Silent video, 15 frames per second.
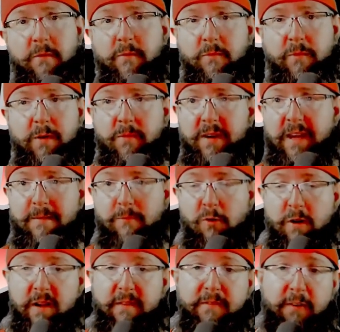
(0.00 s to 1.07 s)
when we'll get more
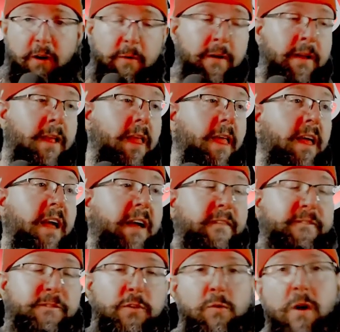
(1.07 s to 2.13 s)
info. If
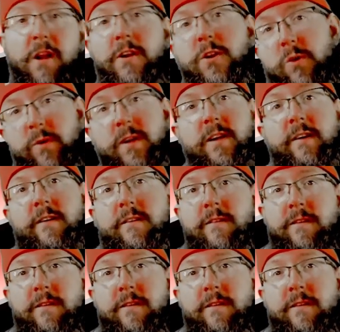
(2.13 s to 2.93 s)
you are new here,